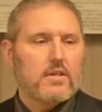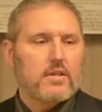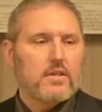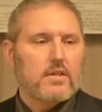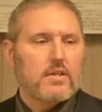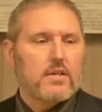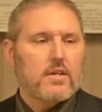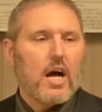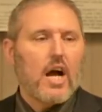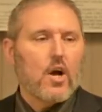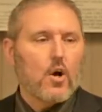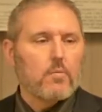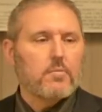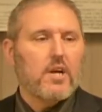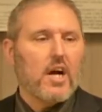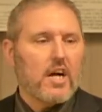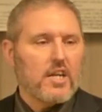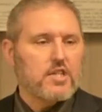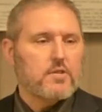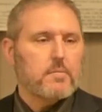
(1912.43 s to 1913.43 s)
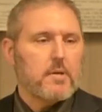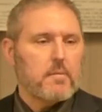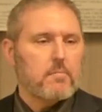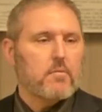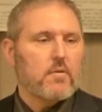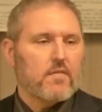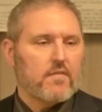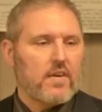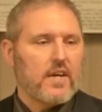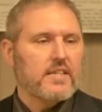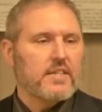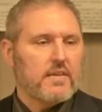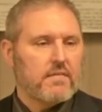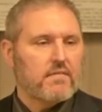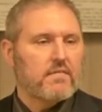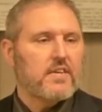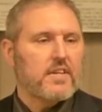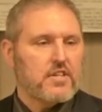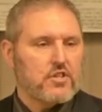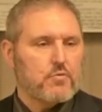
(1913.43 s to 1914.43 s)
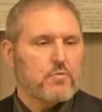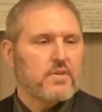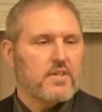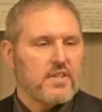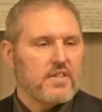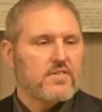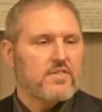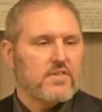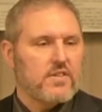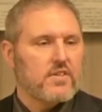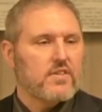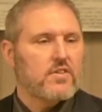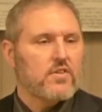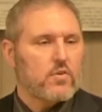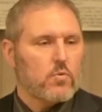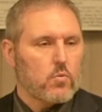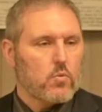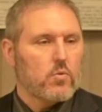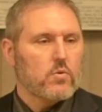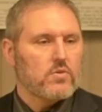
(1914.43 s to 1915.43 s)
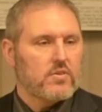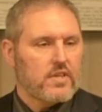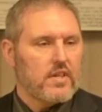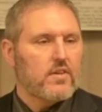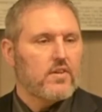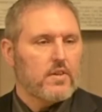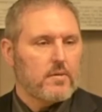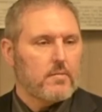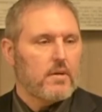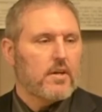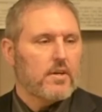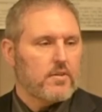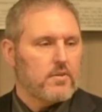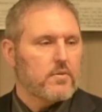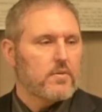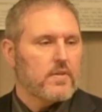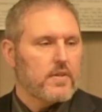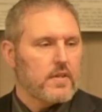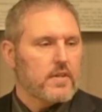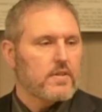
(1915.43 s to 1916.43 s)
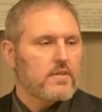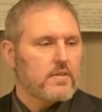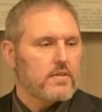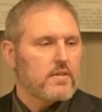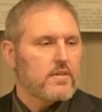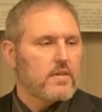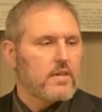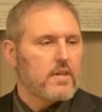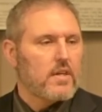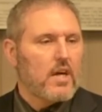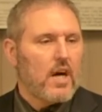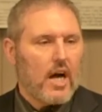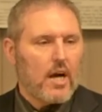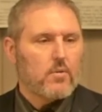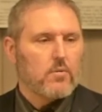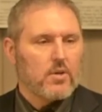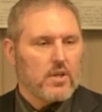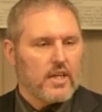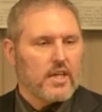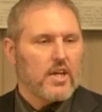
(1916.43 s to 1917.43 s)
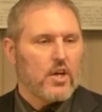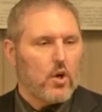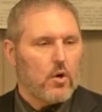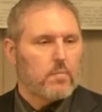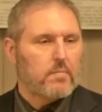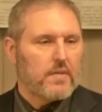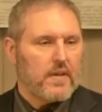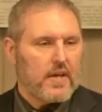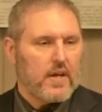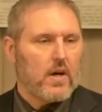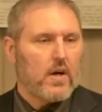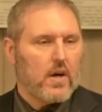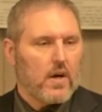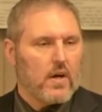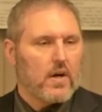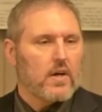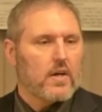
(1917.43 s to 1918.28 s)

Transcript: I hope God's people are finally finished with listening to the world tell them how to do things. I really hope they are.